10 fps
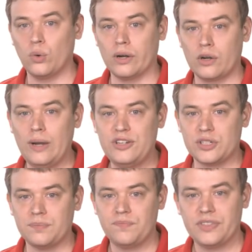or
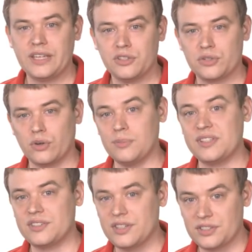equation that
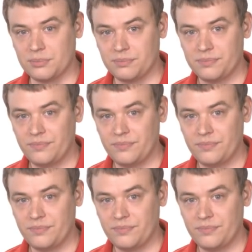describes the system.